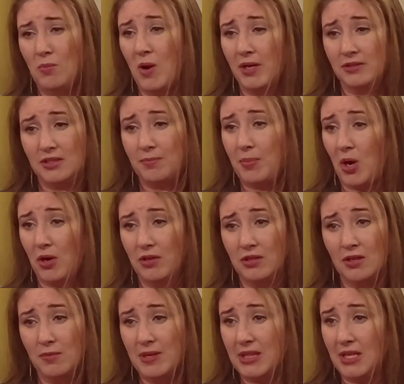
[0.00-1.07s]
want to
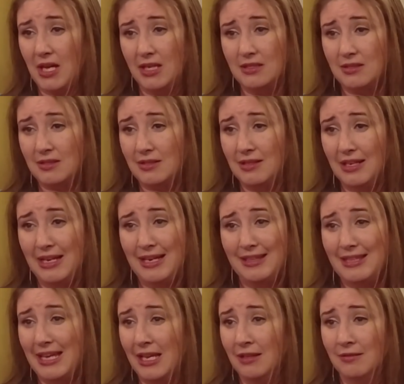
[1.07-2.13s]
partner with us,
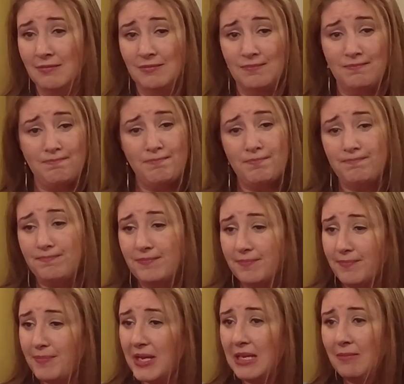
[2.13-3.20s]
then
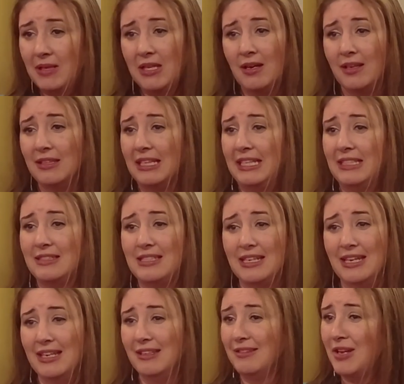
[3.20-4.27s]
ping me on
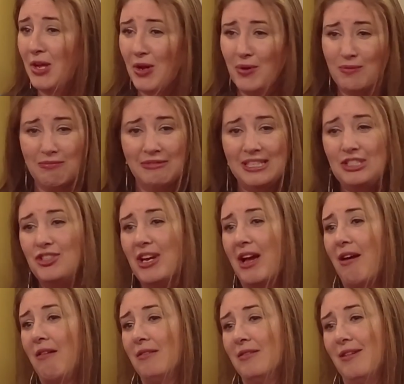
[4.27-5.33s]
LinkedIn, reach
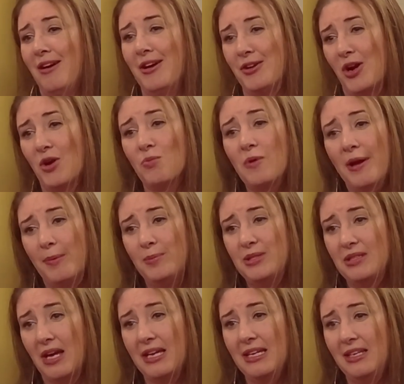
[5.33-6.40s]
out on our
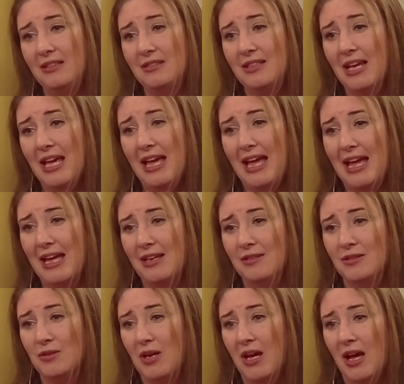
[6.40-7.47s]
website,
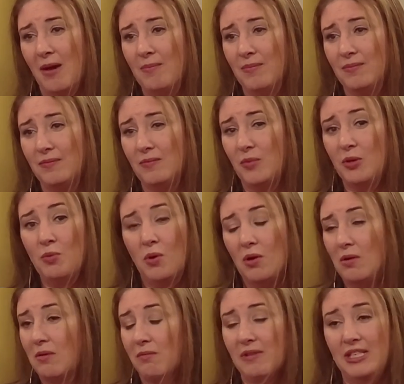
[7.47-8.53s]
and we
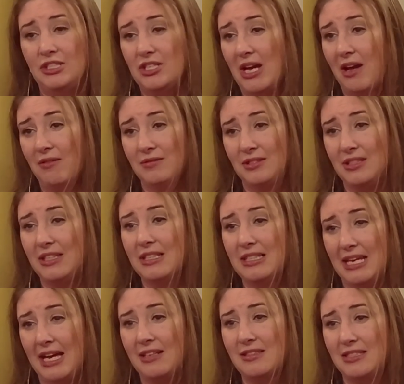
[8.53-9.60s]
will reach out to
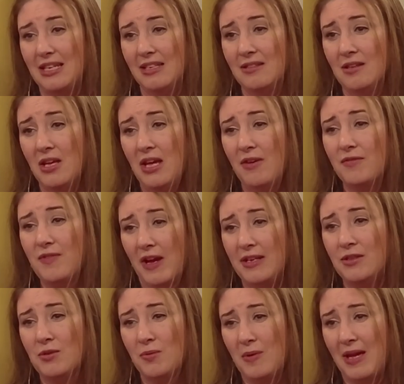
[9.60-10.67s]
connect and
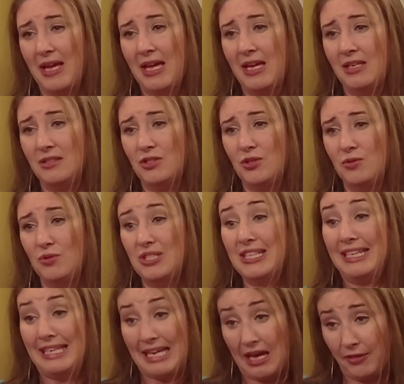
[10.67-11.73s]
find a way to
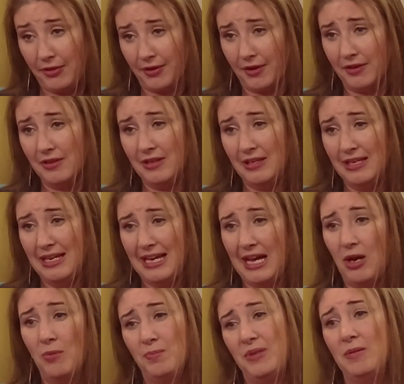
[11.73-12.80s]
together
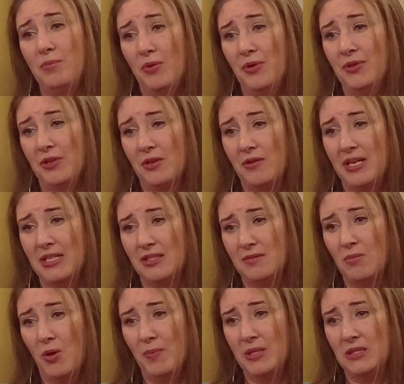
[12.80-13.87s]
help people in their
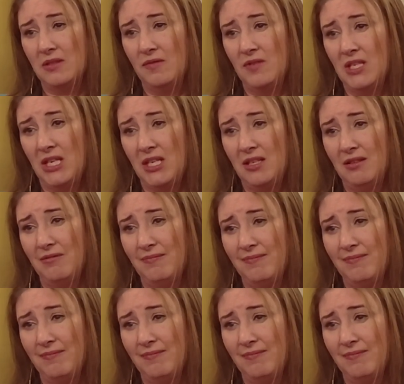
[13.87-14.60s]
greatest moments of need.